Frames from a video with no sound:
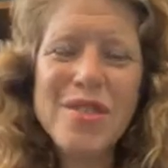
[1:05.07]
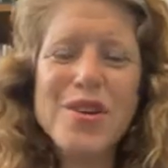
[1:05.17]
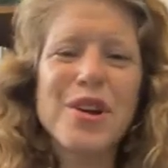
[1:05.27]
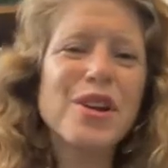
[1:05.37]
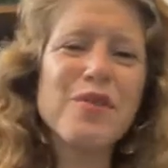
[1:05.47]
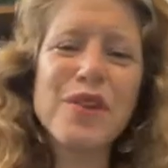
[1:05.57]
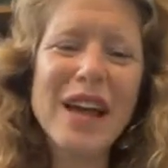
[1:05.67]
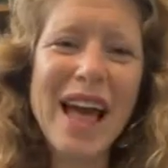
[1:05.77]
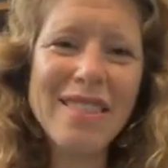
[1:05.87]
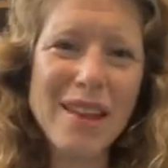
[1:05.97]
They're going to
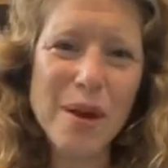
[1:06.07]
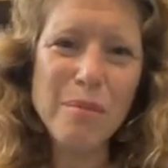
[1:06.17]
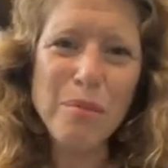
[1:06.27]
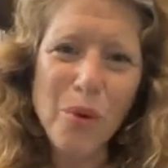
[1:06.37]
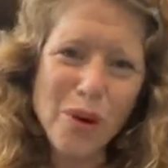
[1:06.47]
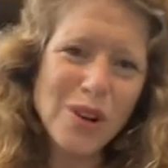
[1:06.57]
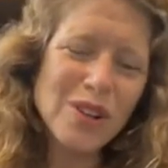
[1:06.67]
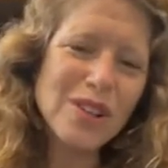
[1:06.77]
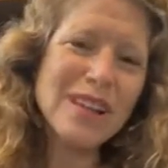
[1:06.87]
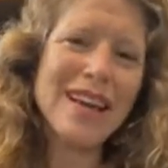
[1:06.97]
forget their
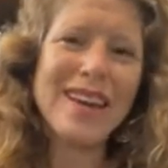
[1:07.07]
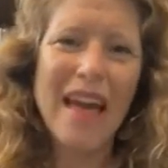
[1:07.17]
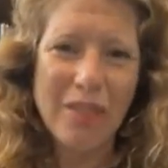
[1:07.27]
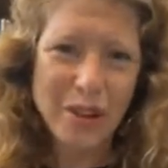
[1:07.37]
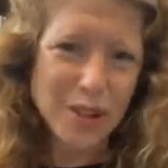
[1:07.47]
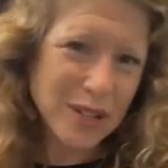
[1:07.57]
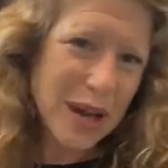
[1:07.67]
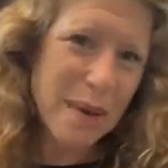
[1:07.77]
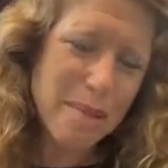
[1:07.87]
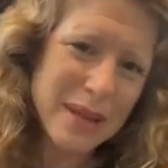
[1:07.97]
moral and ethical
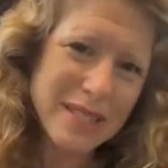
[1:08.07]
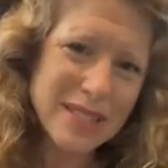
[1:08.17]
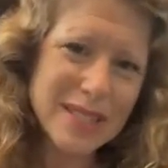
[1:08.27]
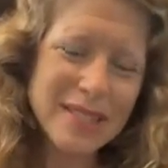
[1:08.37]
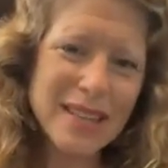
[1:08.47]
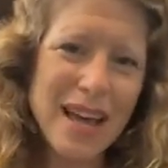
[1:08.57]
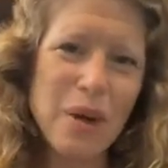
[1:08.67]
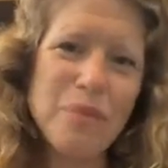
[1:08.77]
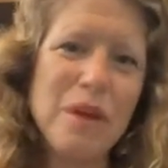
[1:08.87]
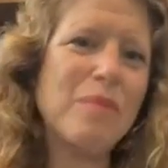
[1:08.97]
compass to
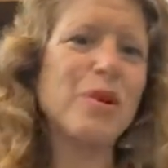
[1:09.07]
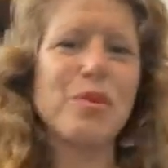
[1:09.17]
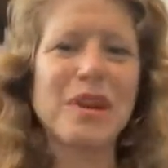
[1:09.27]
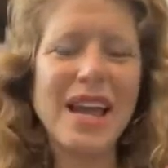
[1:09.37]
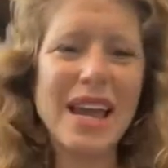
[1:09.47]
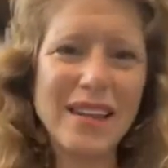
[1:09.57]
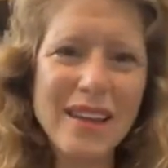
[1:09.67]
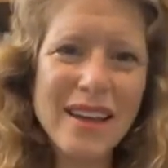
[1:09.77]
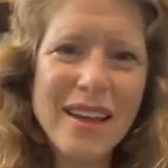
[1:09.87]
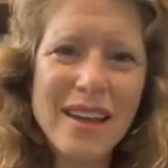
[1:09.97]
help them
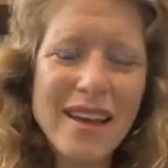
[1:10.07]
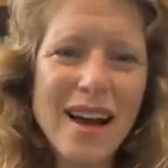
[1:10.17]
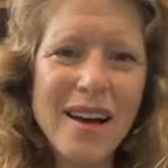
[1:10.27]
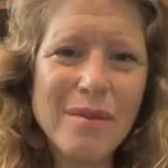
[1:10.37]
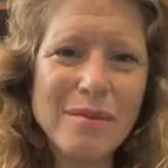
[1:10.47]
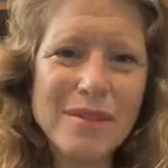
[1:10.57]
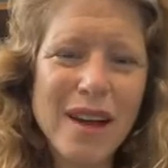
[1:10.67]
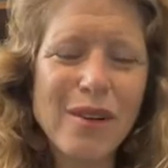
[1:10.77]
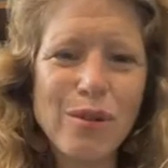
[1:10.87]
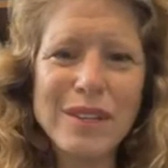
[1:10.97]
create
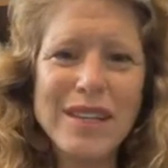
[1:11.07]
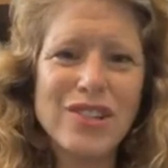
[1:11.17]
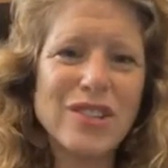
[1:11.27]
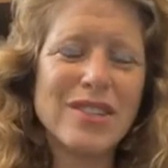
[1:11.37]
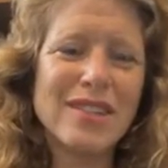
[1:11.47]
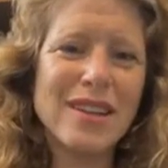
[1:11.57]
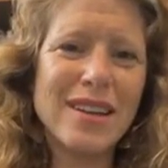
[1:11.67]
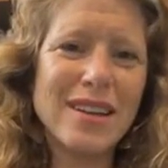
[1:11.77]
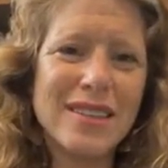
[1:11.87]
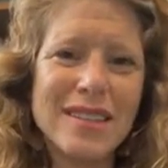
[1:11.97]
not only just
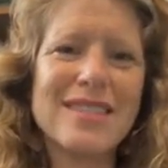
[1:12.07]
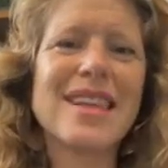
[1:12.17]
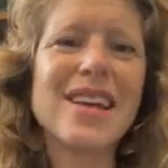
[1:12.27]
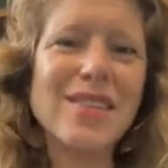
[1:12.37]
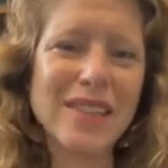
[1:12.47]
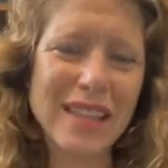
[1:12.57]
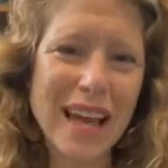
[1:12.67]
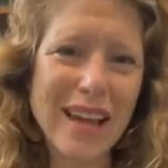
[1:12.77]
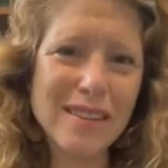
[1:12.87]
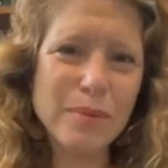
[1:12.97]
to settle the
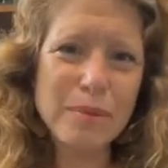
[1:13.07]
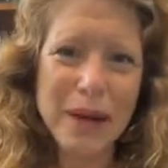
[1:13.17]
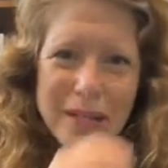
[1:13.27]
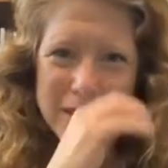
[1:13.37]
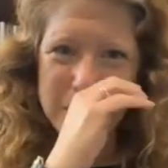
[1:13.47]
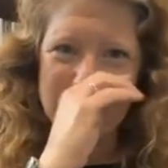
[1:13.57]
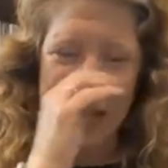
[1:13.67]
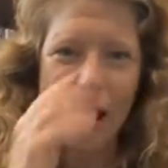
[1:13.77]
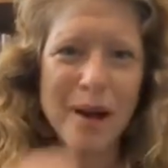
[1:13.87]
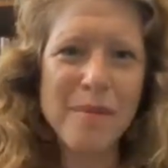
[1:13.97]
land, but to
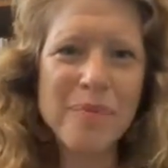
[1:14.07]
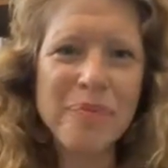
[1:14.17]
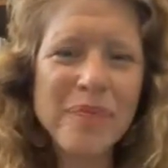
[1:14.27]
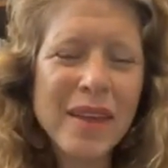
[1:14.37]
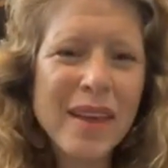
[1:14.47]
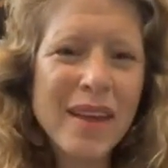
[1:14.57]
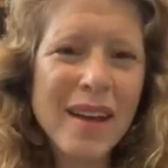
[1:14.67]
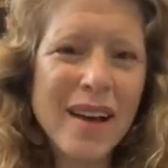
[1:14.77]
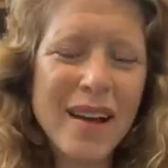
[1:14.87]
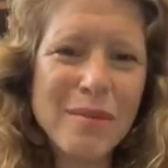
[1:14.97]
become
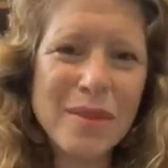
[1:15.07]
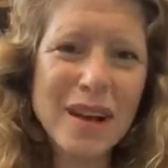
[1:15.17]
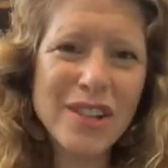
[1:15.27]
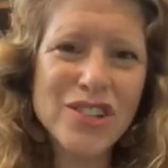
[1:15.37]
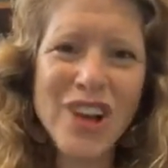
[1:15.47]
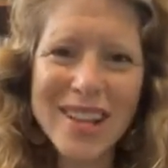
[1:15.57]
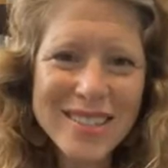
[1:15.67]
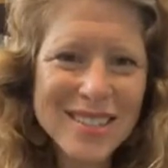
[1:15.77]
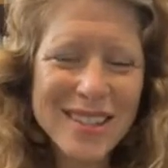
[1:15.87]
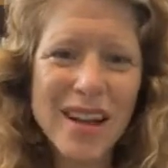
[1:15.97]
a
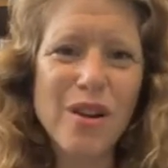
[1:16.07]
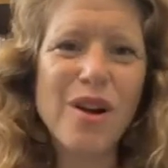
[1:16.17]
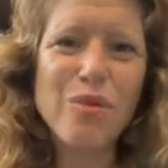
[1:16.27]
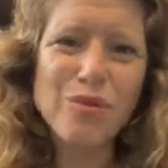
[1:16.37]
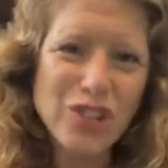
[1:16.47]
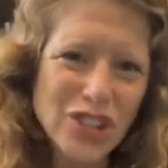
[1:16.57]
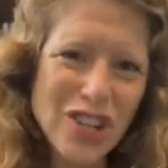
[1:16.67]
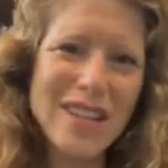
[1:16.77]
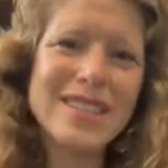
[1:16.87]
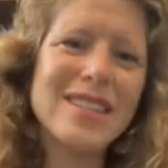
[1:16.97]

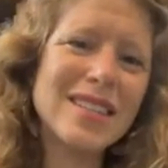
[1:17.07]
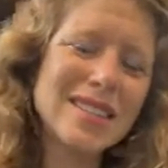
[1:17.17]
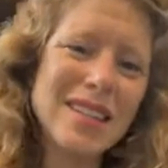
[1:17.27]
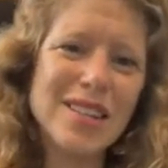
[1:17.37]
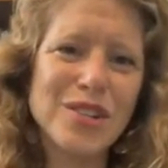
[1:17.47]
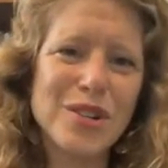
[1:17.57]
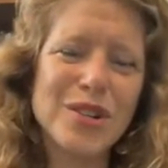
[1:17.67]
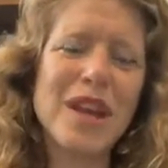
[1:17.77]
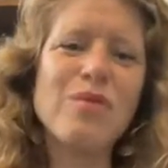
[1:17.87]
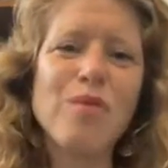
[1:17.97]

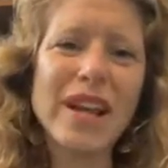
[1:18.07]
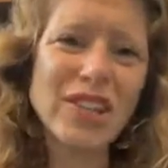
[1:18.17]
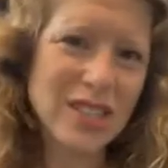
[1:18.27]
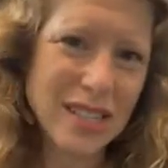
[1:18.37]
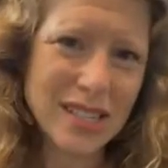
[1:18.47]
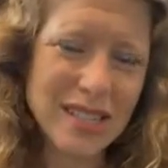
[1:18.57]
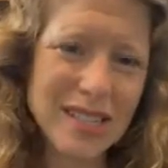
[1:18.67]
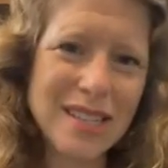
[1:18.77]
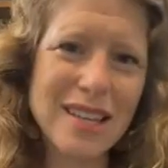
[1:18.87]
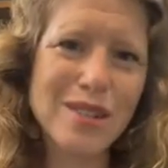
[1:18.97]
justice-centered and
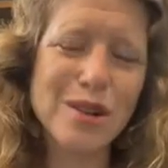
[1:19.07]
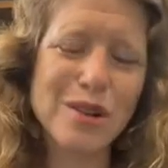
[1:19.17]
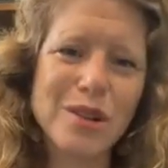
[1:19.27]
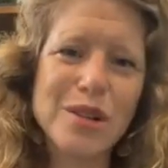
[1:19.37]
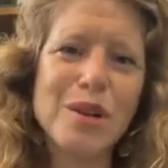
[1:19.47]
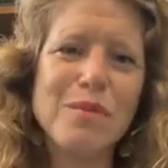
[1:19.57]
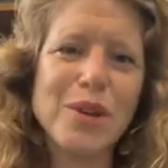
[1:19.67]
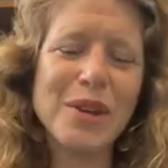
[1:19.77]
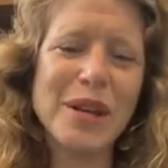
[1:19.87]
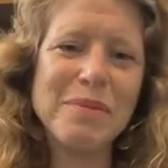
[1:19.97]
righteousness-centered
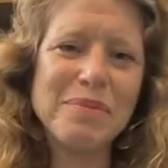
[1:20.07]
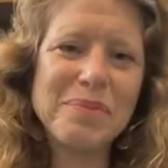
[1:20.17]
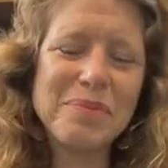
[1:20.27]
community.